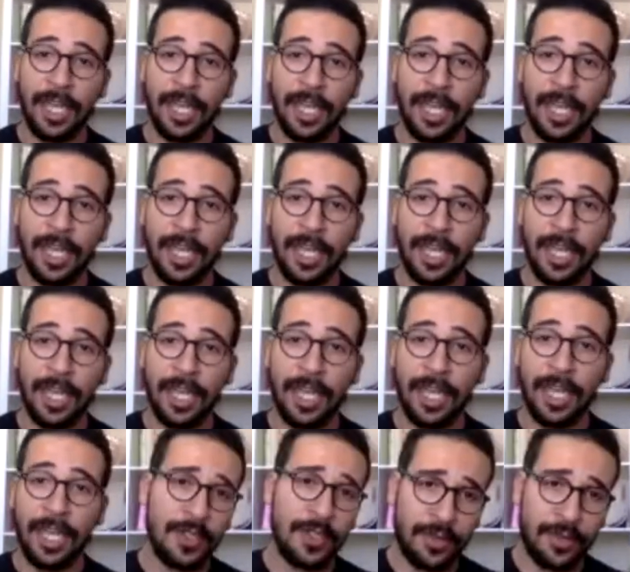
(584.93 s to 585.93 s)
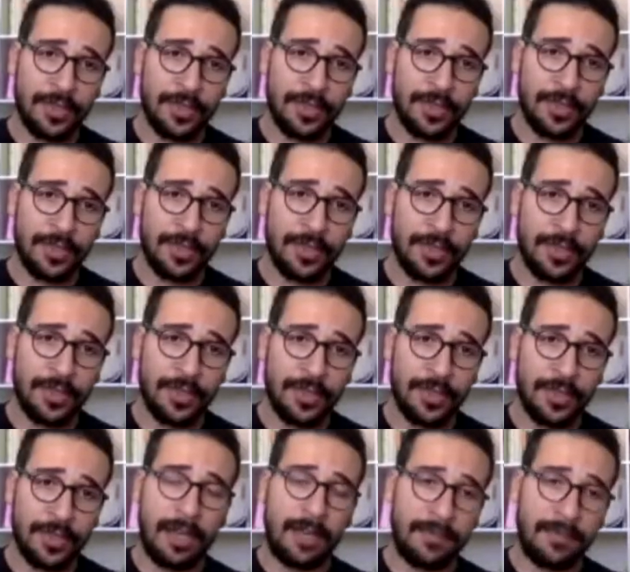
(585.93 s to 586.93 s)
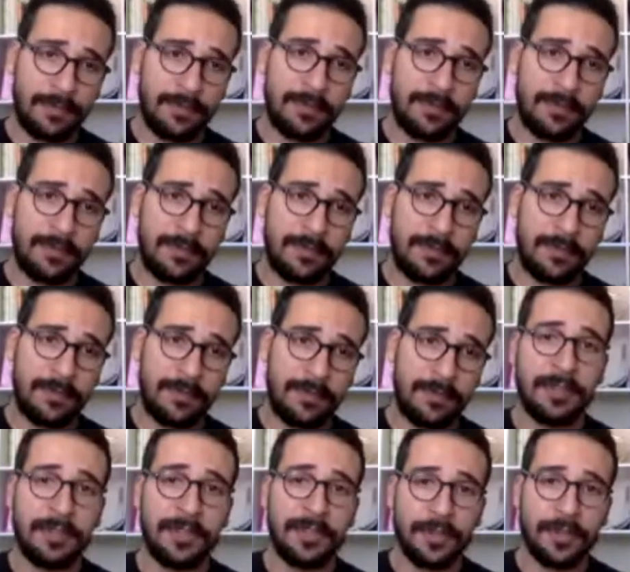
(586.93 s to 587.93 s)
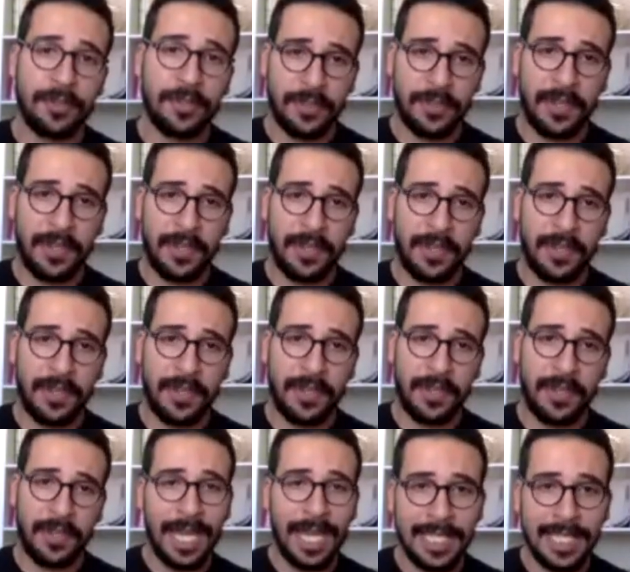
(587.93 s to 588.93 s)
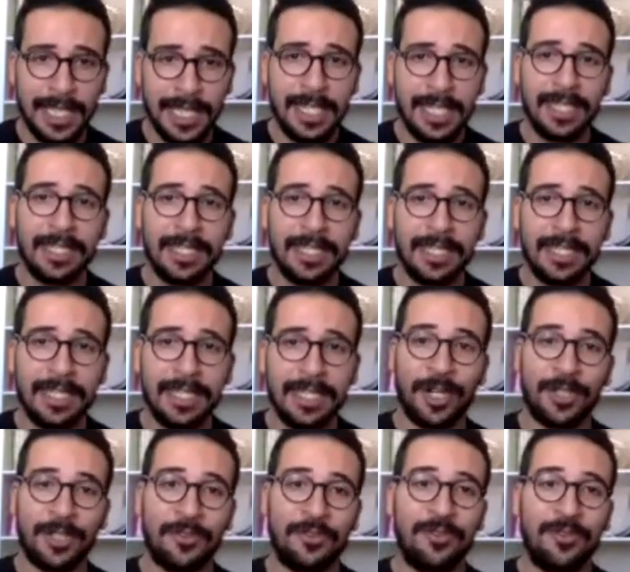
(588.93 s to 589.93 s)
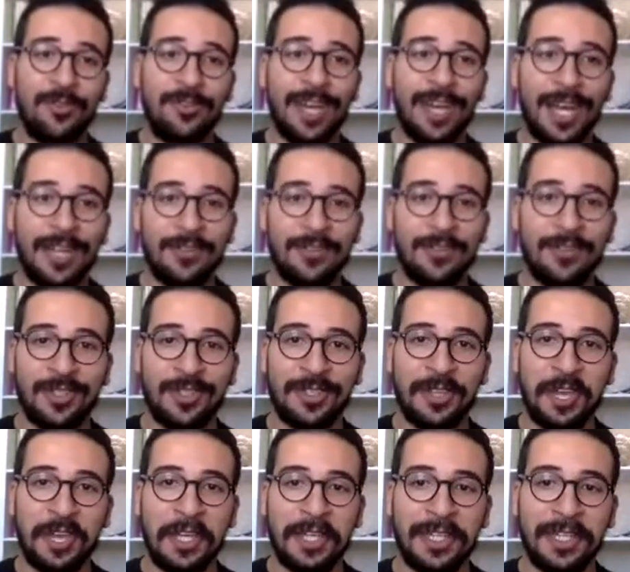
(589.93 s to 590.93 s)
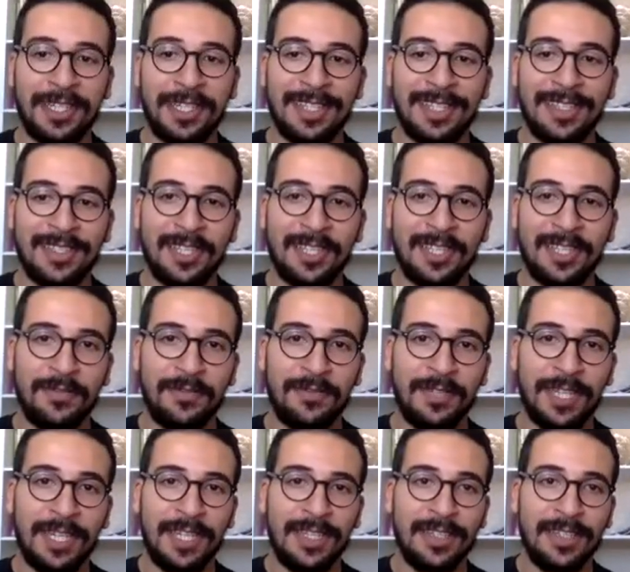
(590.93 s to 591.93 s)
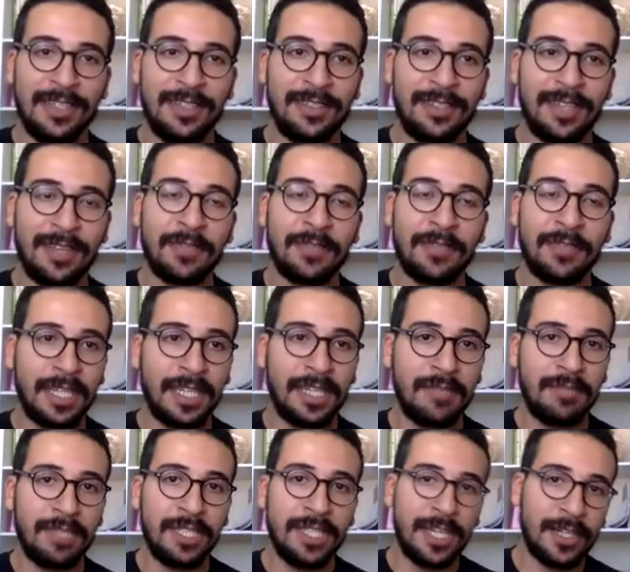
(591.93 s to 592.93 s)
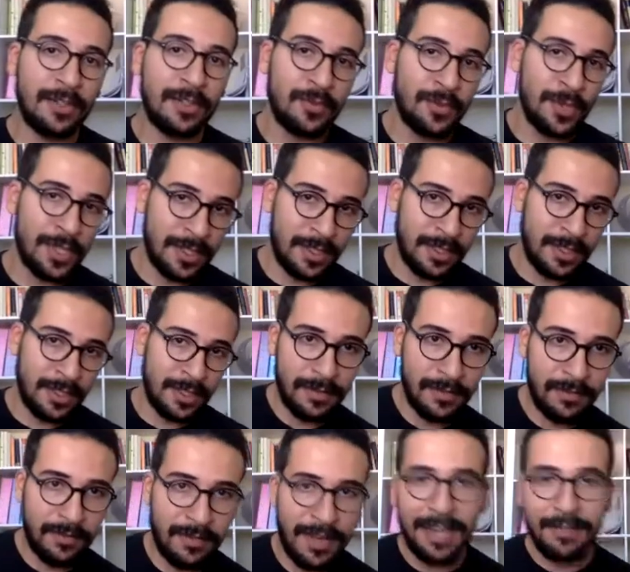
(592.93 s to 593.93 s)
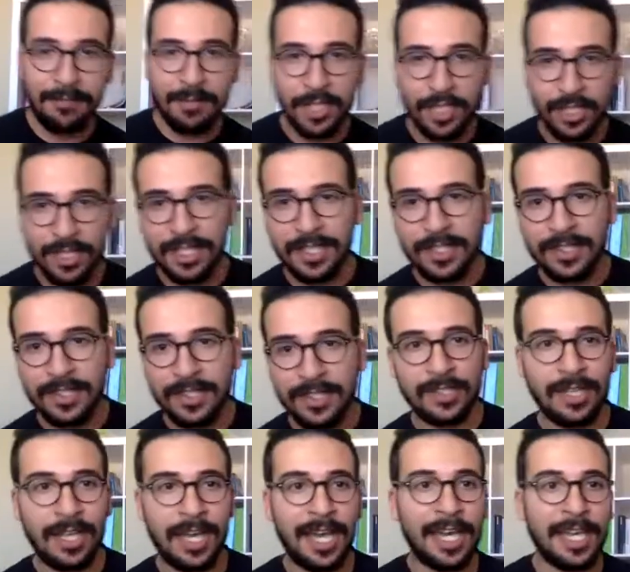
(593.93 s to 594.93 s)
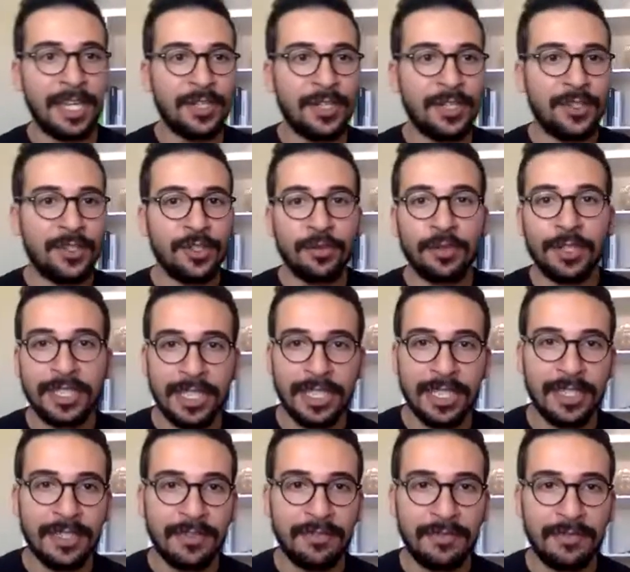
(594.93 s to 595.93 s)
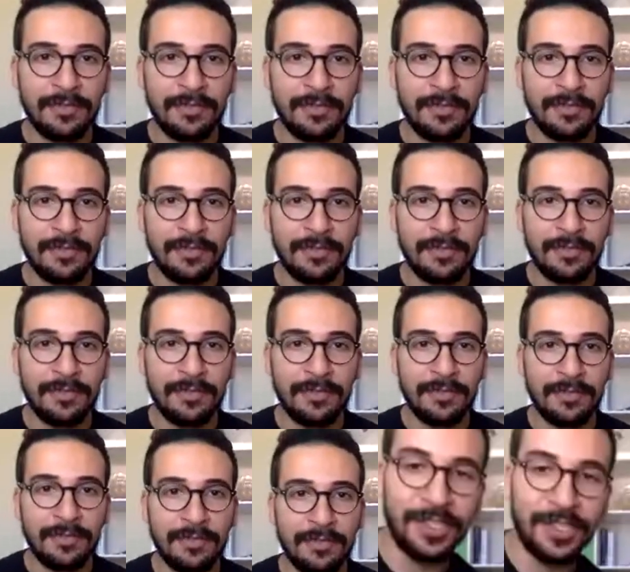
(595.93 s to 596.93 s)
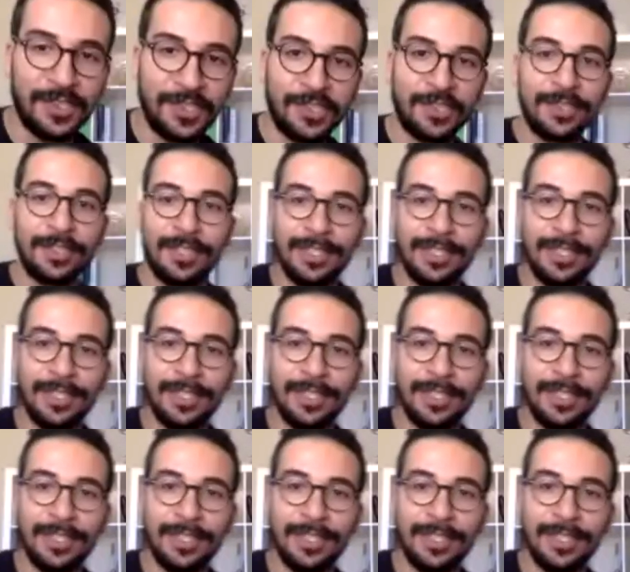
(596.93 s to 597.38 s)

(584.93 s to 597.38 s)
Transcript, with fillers: Do I use the resources of like the resources I have wisely, or I just like instead of something that can be done with five machines, I do it in 50 machines?